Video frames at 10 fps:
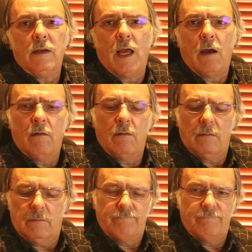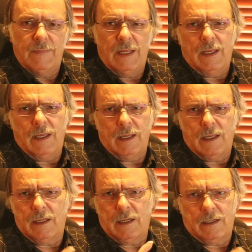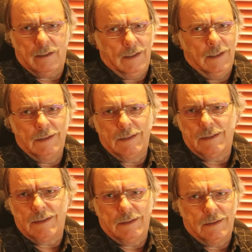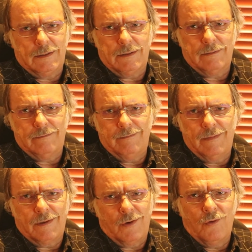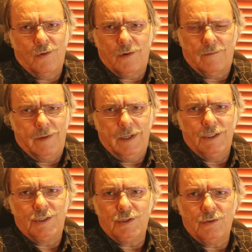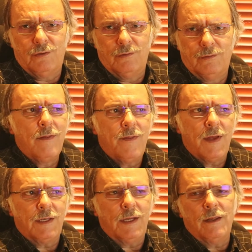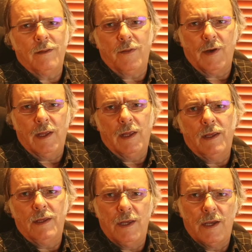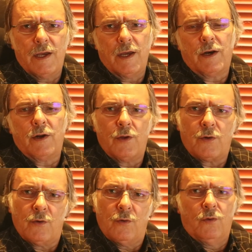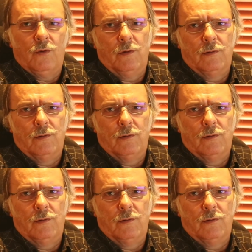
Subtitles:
Now, there is the core of the issue. 33-year rule.